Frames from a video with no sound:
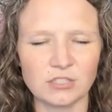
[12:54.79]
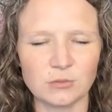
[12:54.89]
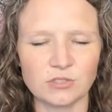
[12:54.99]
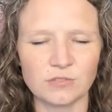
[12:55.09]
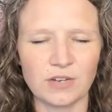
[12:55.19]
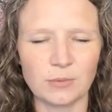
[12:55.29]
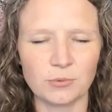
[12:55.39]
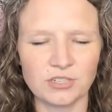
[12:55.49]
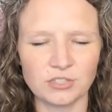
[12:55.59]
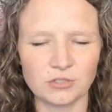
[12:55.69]
It was a
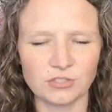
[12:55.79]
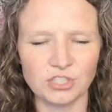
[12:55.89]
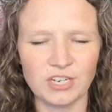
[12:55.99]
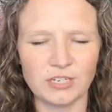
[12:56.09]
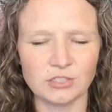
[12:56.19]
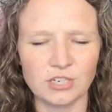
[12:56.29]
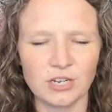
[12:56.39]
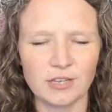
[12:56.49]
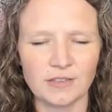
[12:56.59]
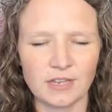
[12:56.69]
vibrational change
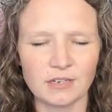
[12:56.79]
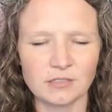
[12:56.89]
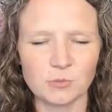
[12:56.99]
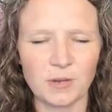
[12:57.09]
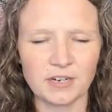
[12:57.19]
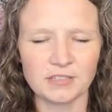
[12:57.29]
that inspired